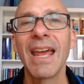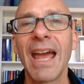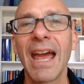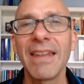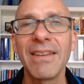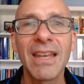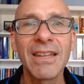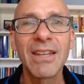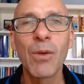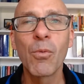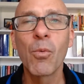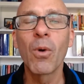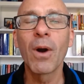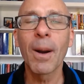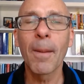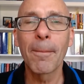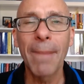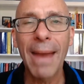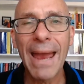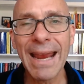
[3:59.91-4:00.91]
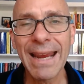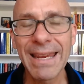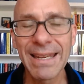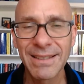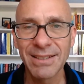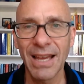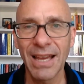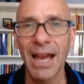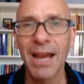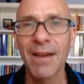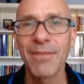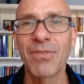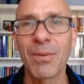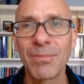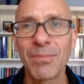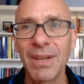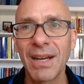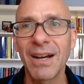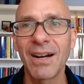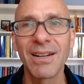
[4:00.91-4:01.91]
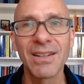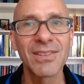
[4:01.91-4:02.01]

and then they work back in time from there.